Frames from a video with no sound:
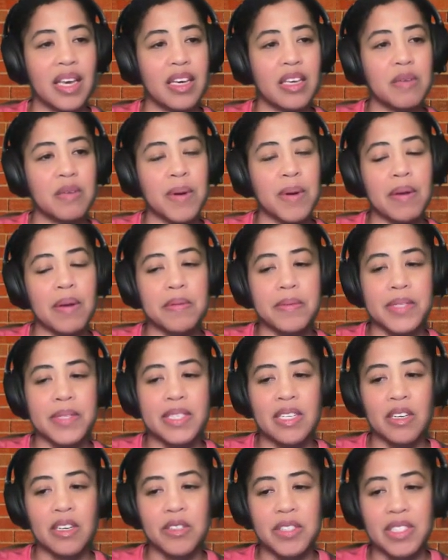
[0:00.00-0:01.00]
Yeah, he probably
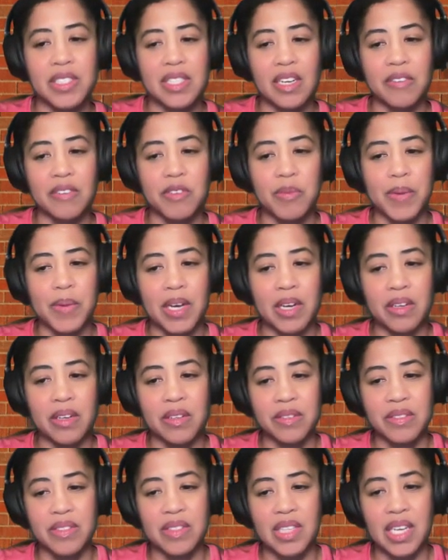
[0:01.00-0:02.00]
knows stuff
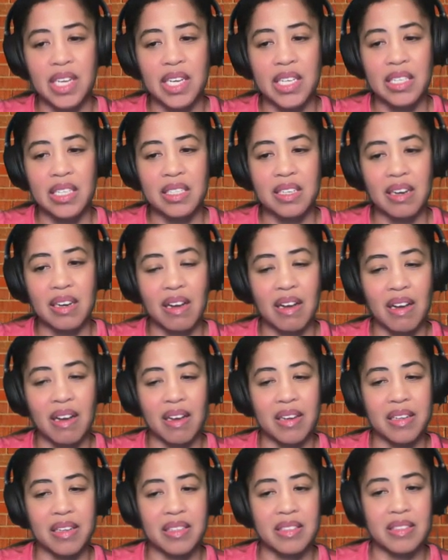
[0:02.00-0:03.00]
about like
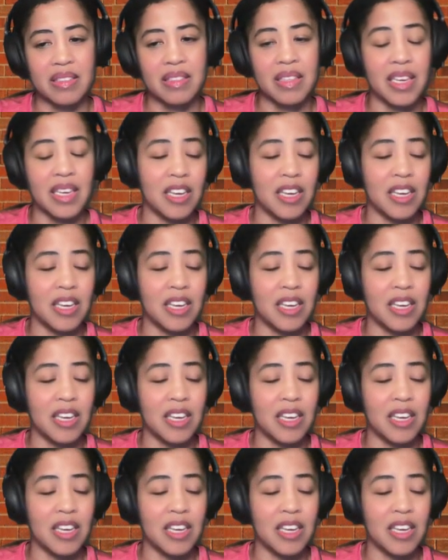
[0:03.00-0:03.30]
the